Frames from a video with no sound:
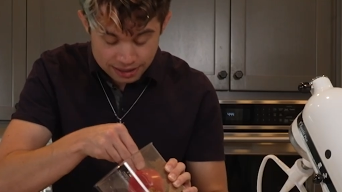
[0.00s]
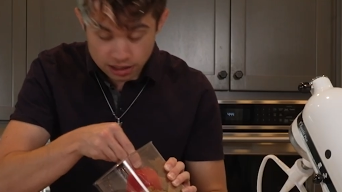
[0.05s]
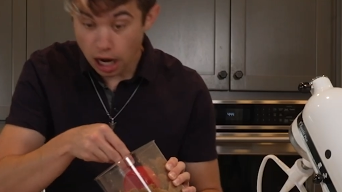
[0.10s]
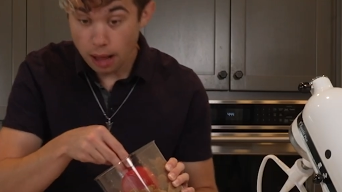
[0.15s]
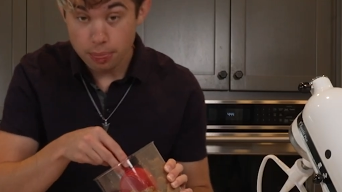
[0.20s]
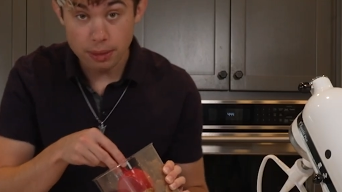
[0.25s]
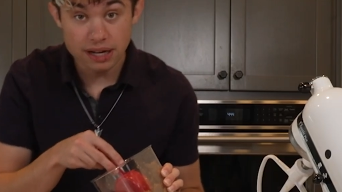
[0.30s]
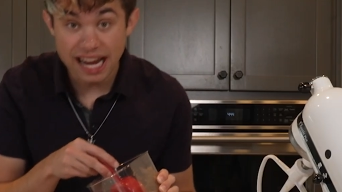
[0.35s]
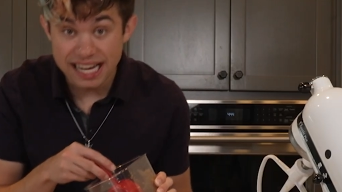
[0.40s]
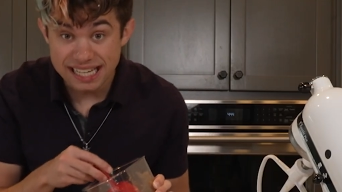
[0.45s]

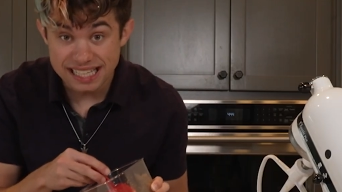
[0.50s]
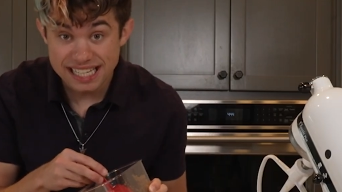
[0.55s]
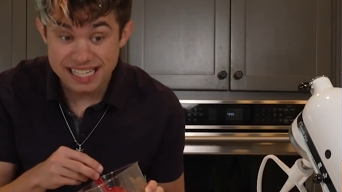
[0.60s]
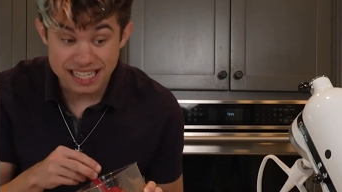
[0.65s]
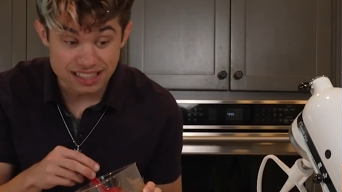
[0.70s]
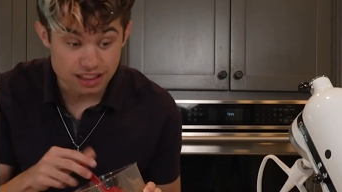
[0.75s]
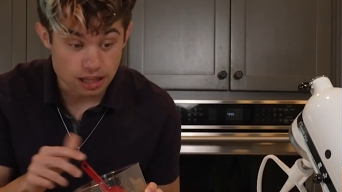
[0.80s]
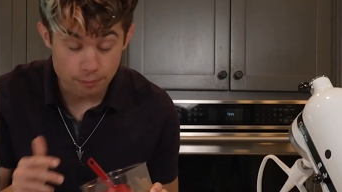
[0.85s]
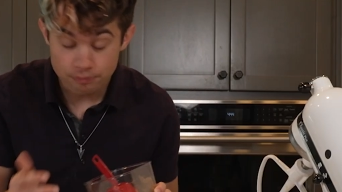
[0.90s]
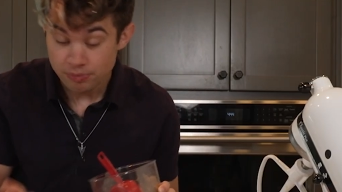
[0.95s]
Not that I
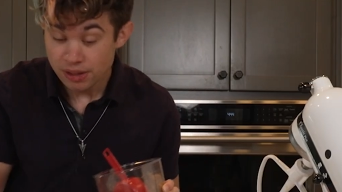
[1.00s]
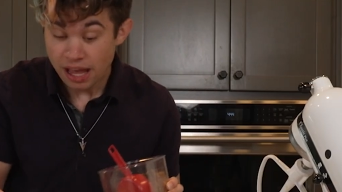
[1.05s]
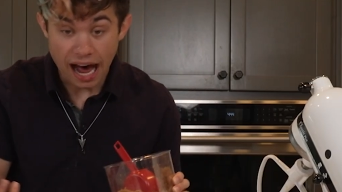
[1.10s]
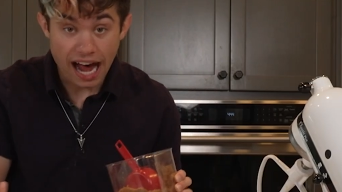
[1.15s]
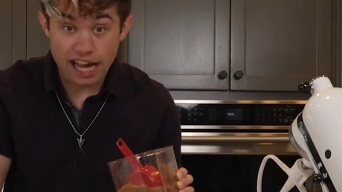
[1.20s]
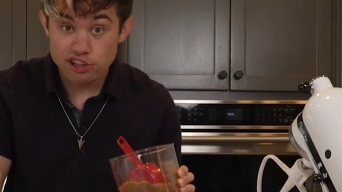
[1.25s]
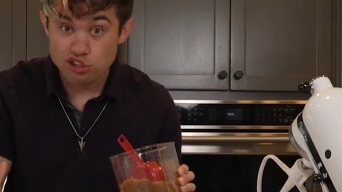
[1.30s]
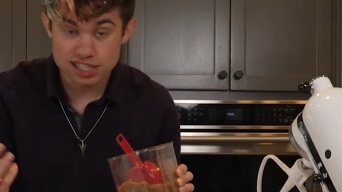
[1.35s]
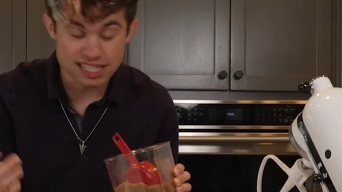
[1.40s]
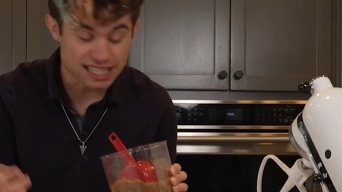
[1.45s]
needed them,
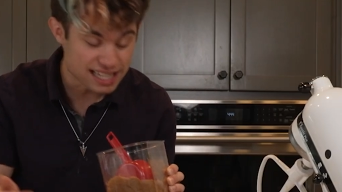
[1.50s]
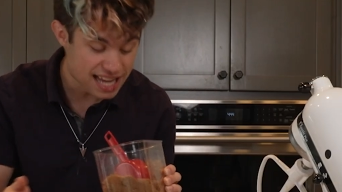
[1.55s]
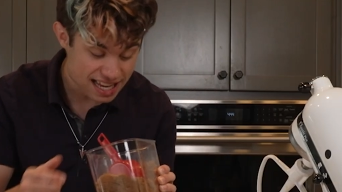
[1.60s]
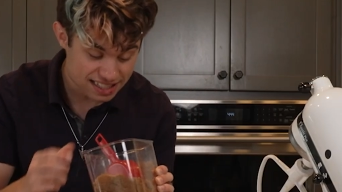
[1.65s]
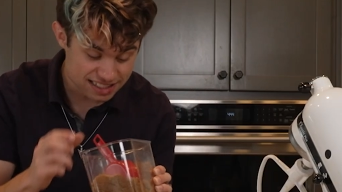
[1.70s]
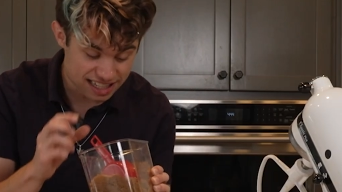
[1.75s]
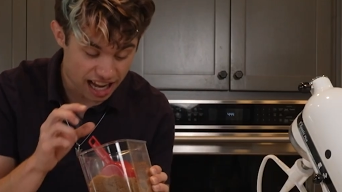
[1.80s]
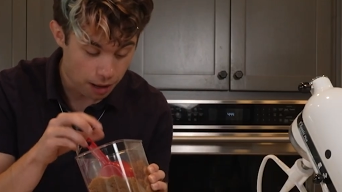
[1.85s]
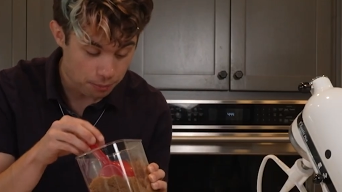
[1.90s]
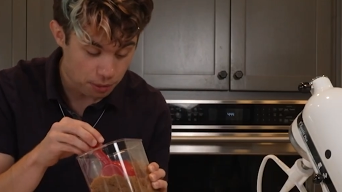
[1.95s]
I just
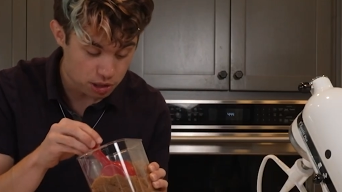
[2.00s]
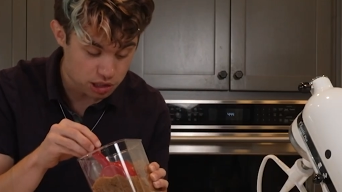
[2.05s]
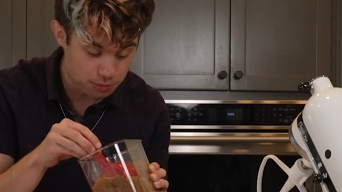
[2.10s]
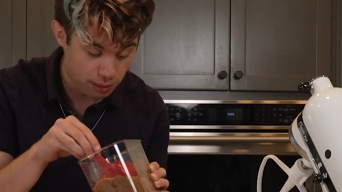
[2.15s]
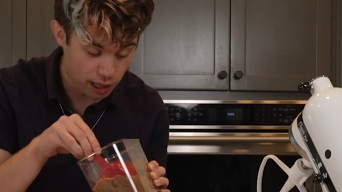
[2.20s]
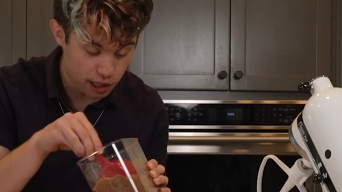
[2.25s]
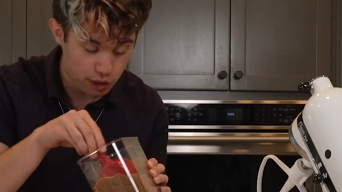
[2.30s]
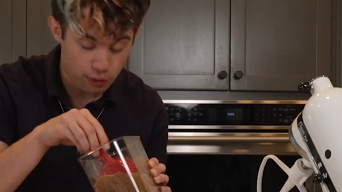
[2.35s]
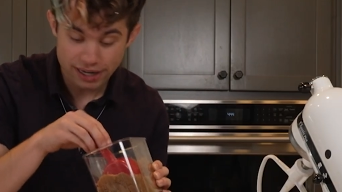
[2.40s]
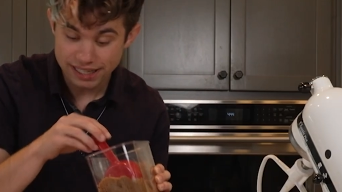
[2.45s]
guessed how much
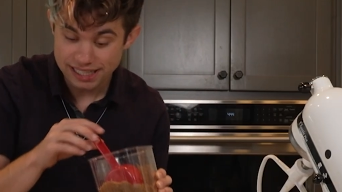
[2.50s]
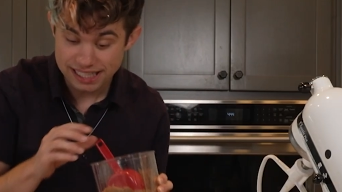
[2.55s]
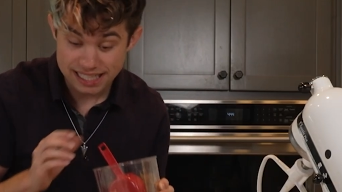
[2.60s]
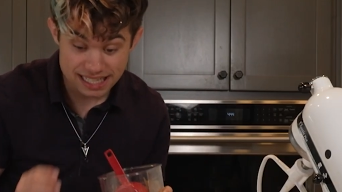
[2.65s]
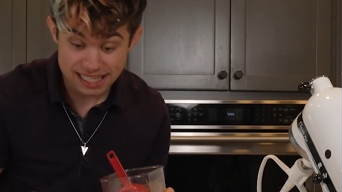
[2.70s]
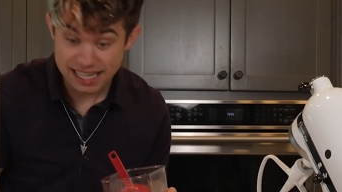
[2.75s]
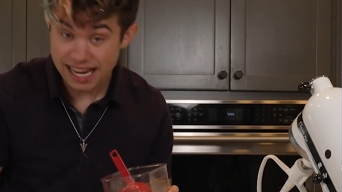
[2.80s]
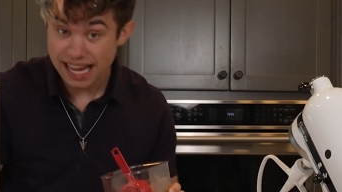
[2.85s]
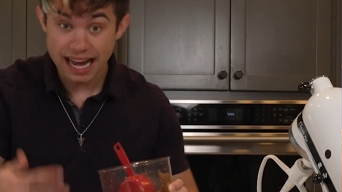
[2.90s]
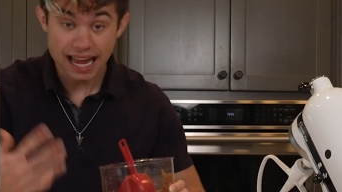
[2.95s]
butter I
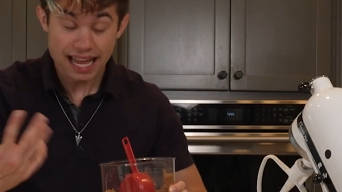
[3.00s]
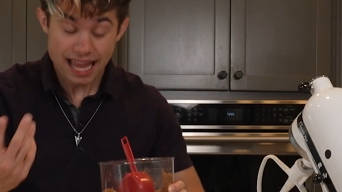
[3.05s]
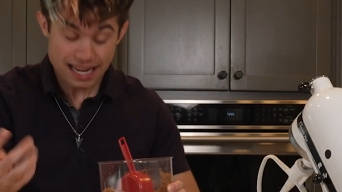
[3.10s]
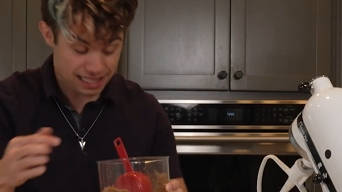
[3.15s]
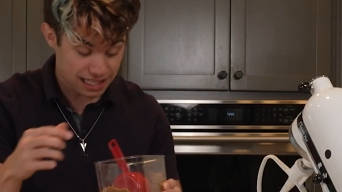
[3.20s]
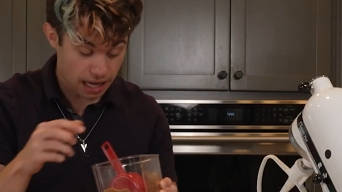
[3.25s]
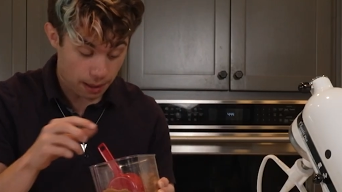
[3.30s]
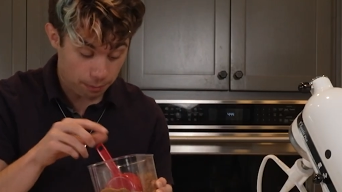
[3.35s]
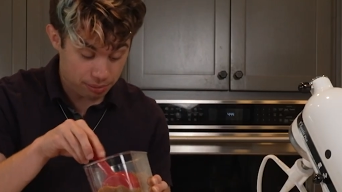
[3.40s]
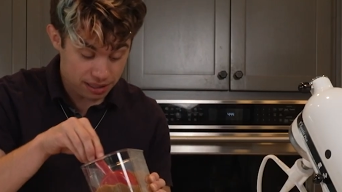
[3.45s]
needed, and I
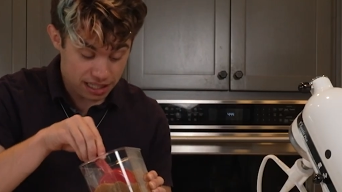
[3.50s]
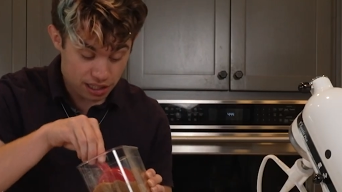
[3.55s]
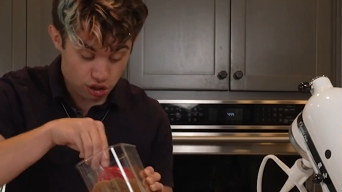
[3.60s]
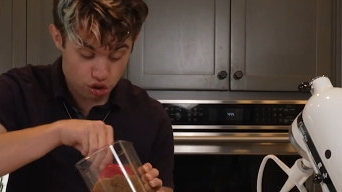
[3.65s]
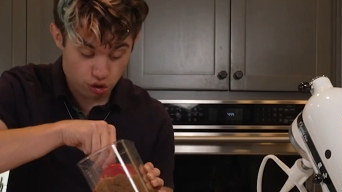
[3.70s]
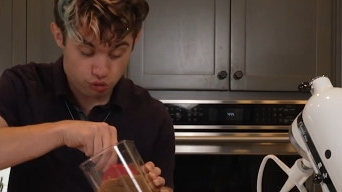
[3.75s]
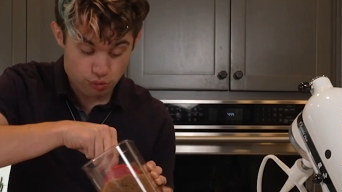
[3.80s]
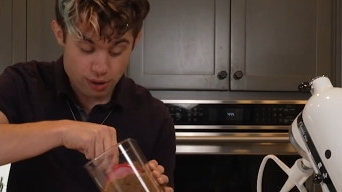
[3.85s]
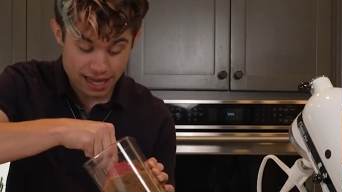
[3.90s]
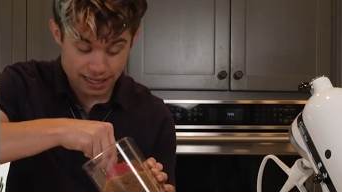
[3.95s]
ended up being
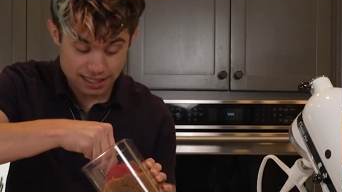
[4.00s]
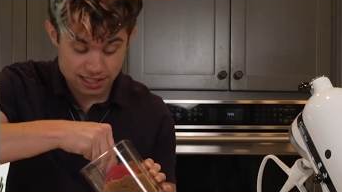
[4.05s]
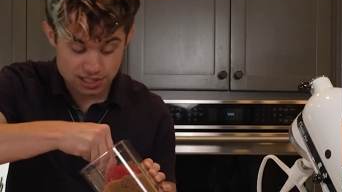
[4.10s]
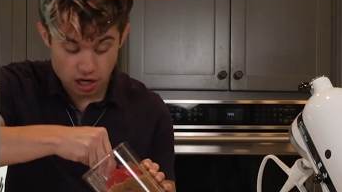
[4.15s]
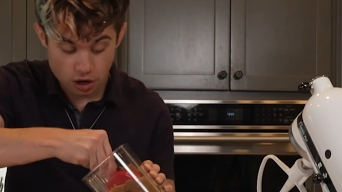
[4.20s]
correct.